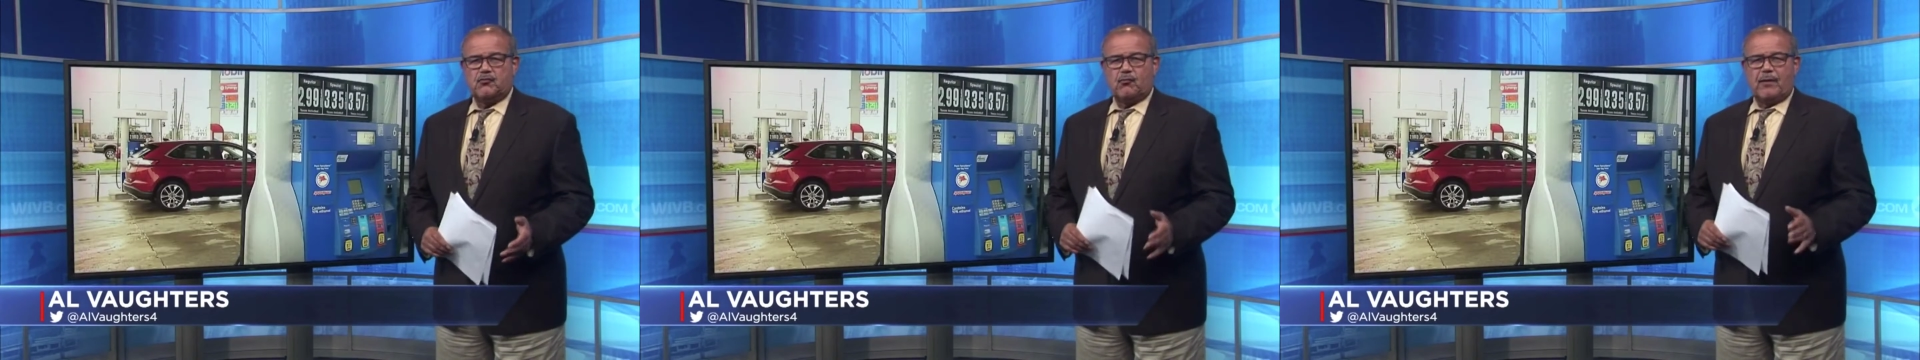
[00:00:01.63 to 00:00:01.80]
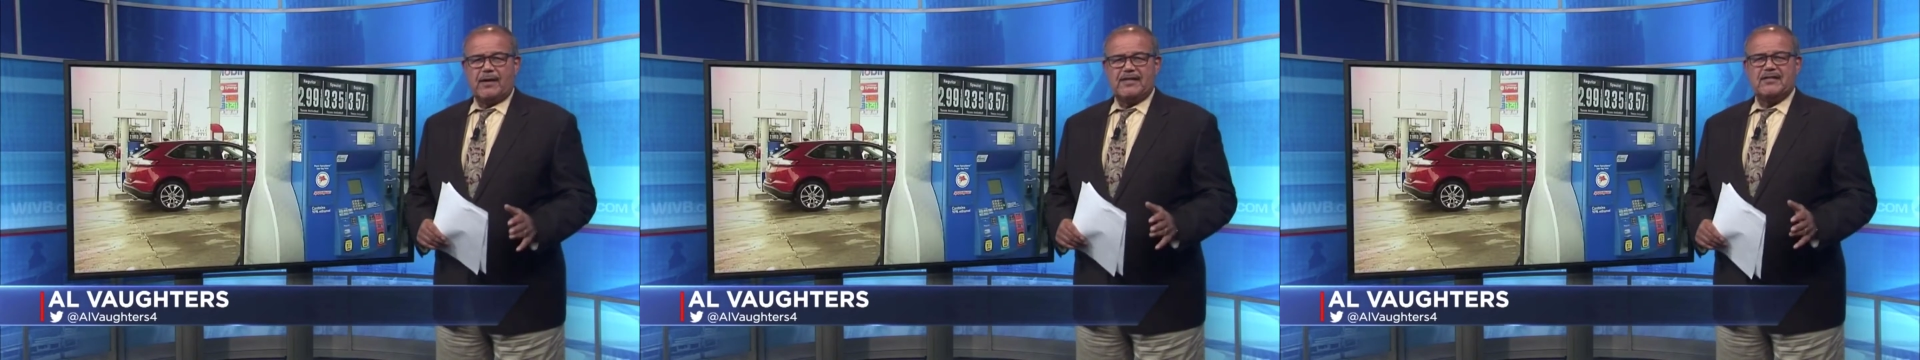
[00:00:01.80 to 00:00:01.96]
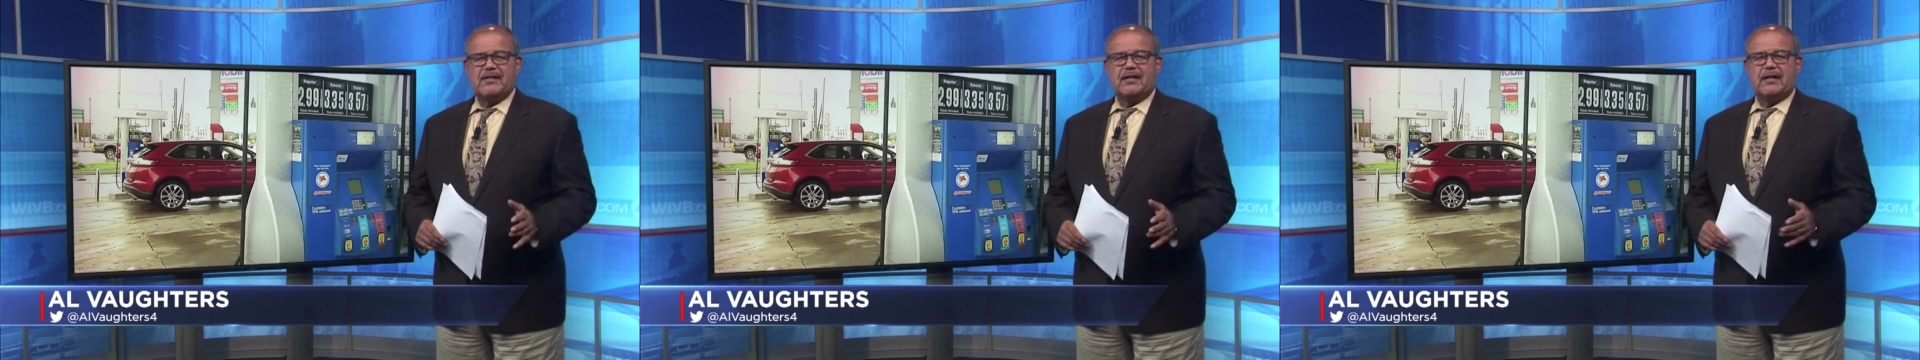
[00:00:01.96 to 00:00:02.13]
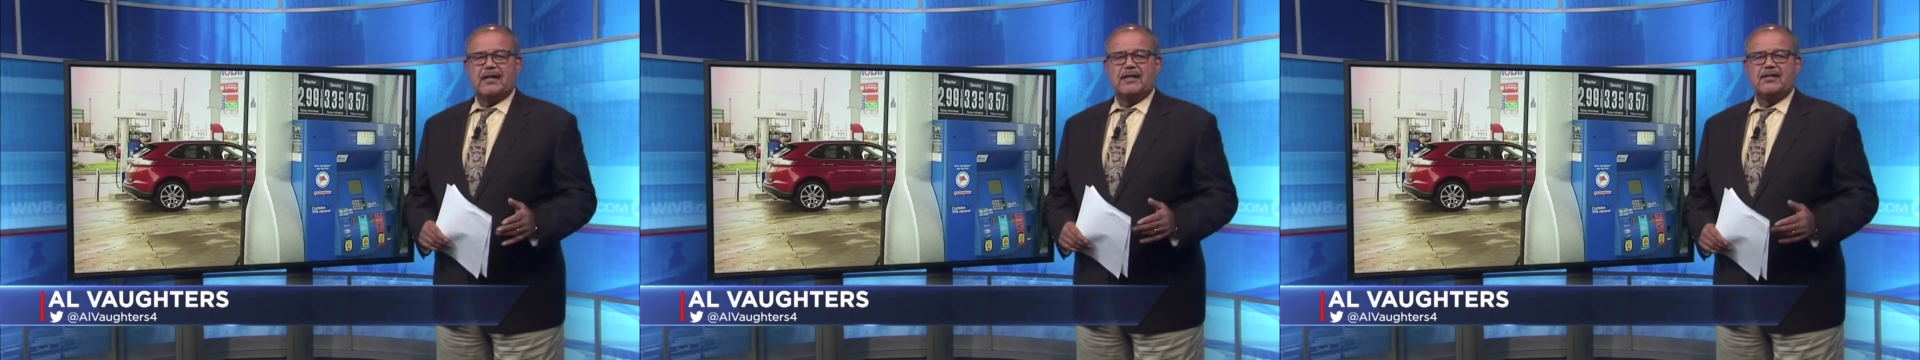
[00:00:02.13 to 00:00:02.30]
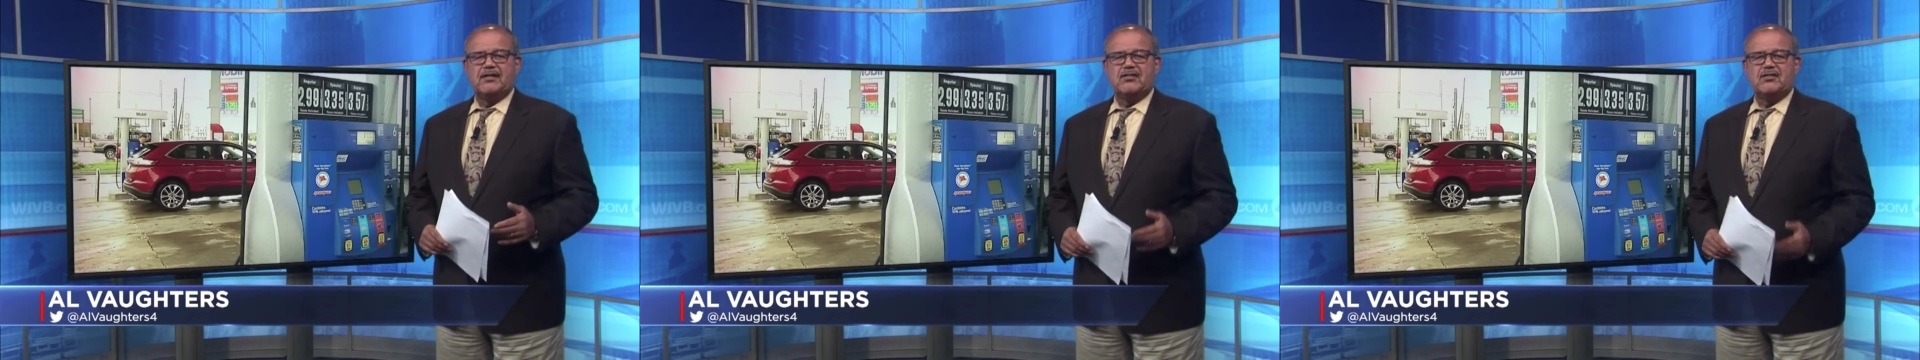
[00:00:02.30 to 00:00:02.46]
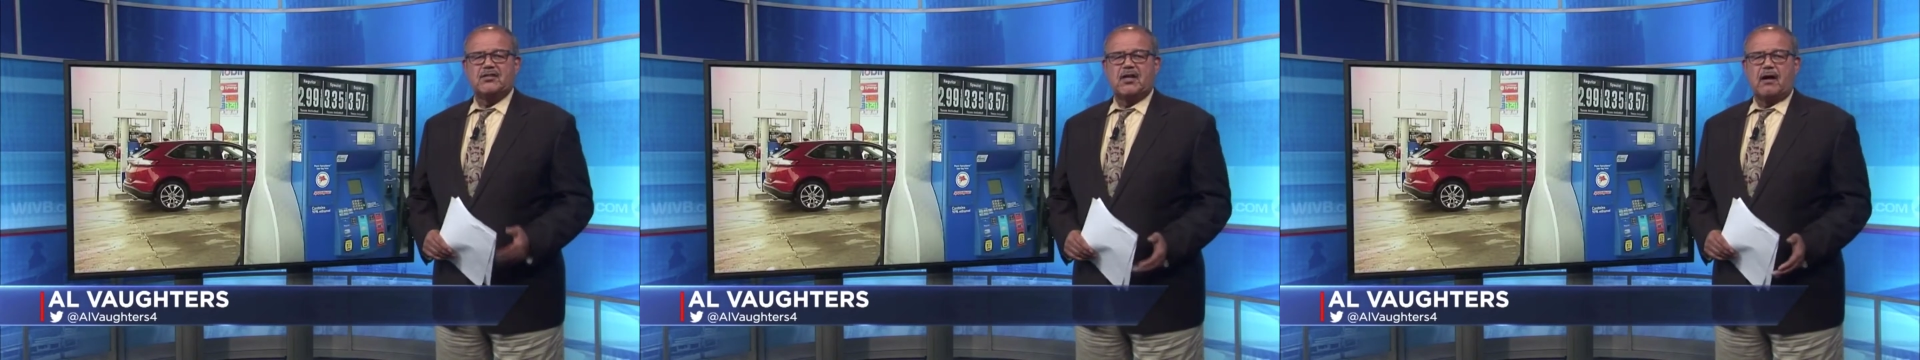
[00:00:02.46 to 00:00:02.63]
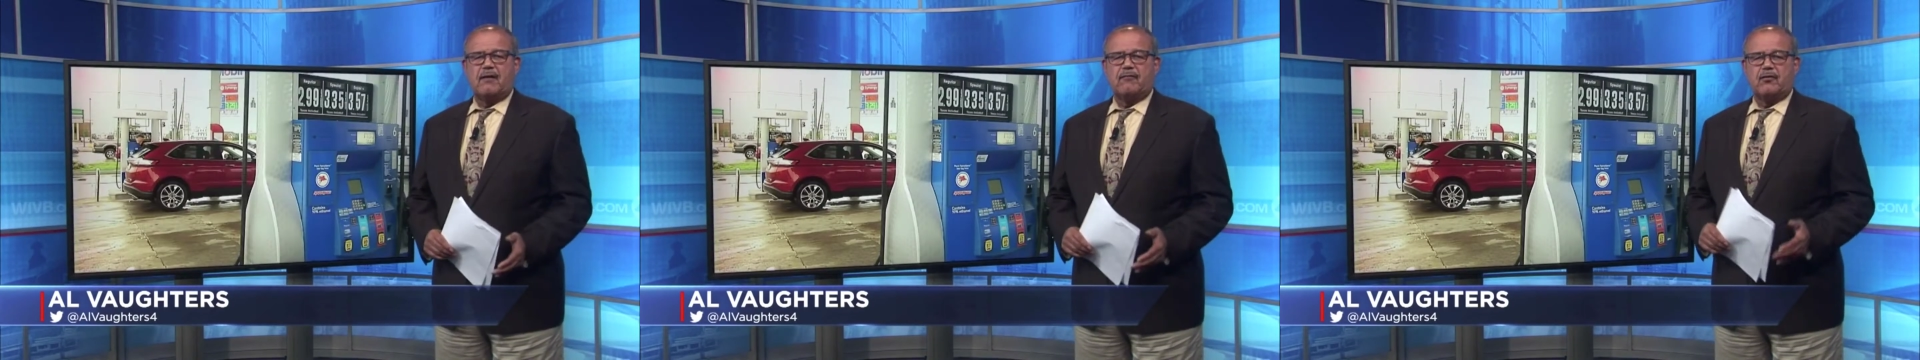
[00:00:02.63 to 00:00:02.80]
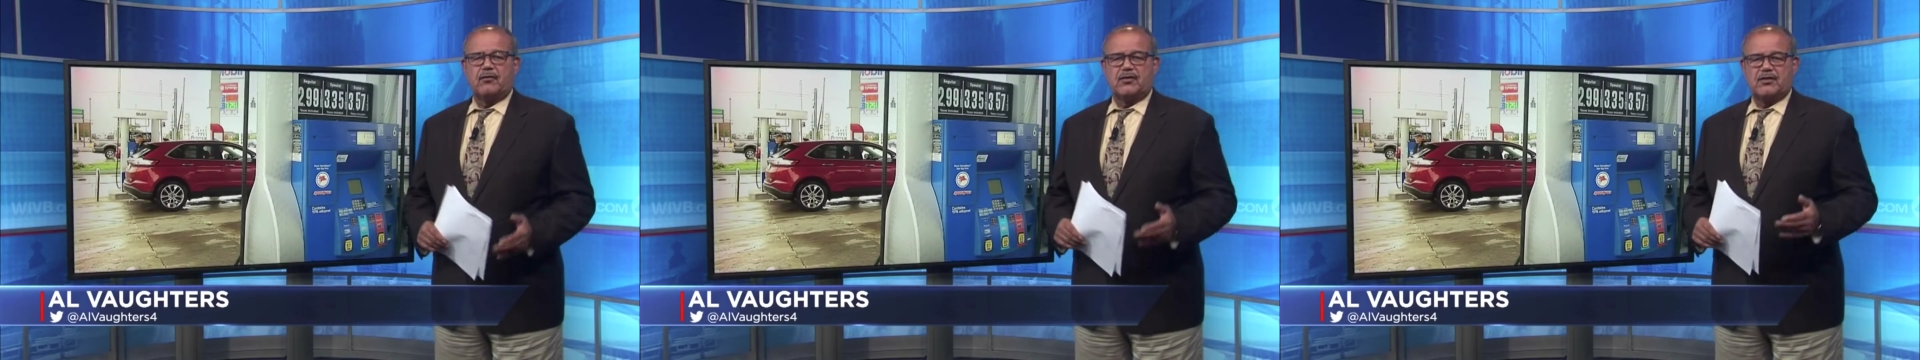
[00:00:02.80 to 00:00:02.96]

recently discovered